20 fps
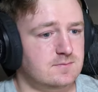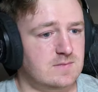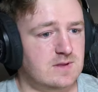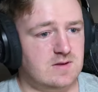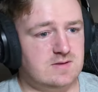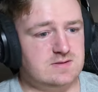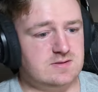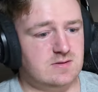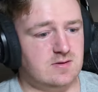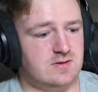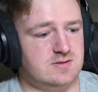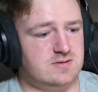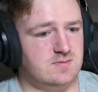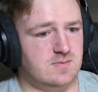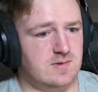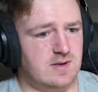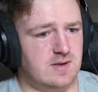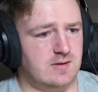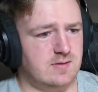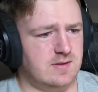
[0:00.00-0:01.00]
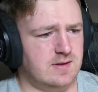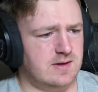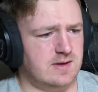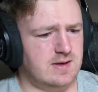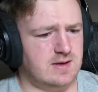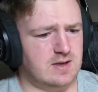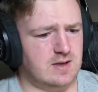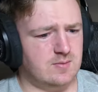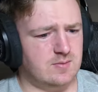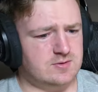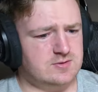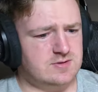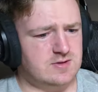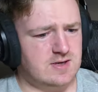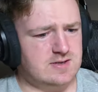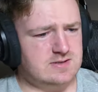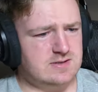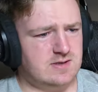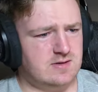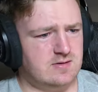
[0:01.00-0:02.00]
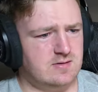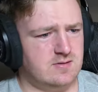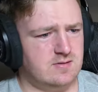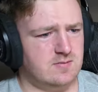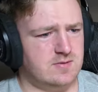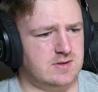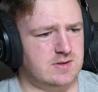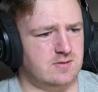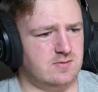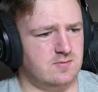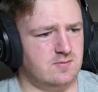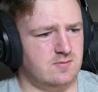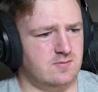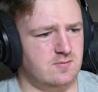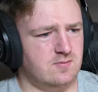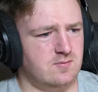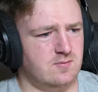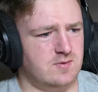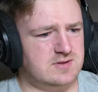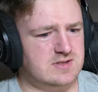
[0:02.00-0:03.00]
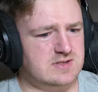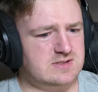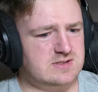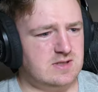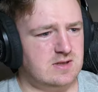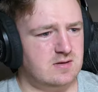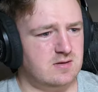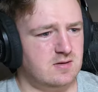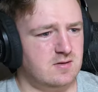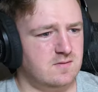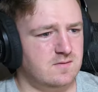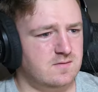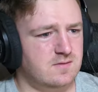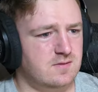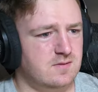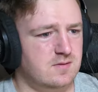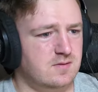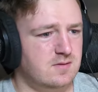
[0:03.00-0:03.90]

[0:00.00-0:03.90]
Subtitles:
That was awesome. Yeah, I think they get a couple of tries here with the send-off.